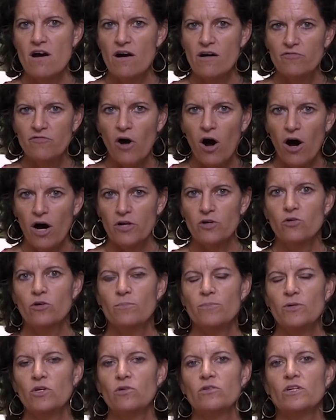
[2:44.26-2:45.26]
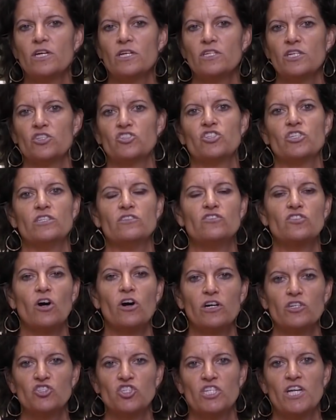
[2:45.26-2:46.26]
of autoimmune conditions
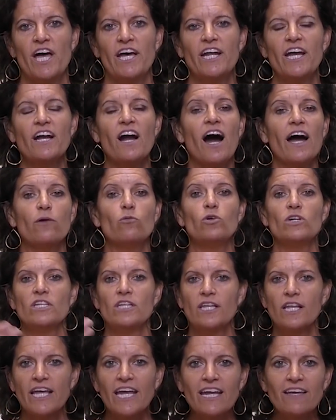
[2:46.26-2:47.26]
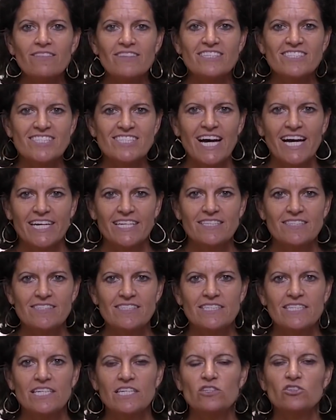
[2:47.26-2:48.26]
are genetic. I will link the science
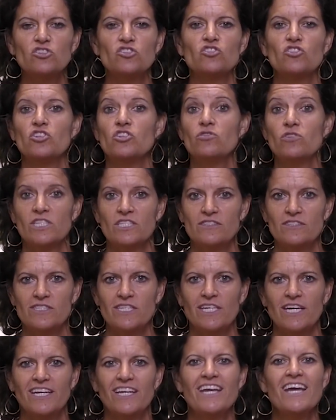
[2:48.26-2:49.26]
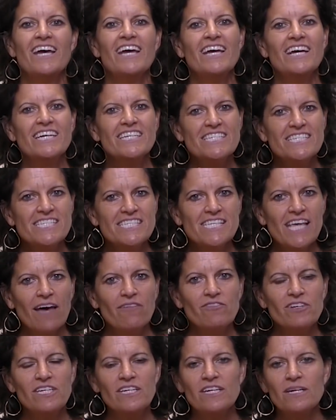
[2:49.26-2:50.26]
in here so you can see it.
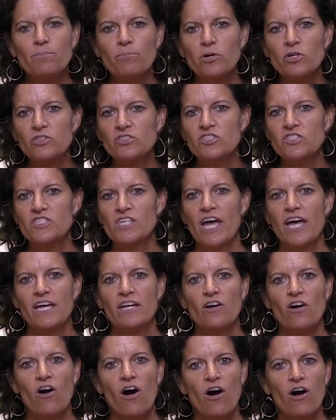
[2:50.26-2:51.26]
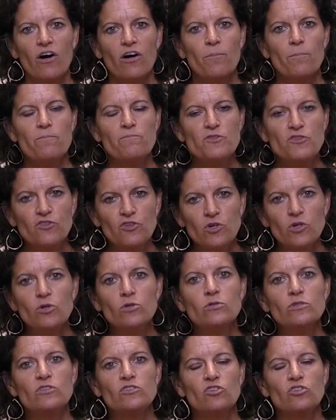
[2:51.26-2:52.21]
70% are due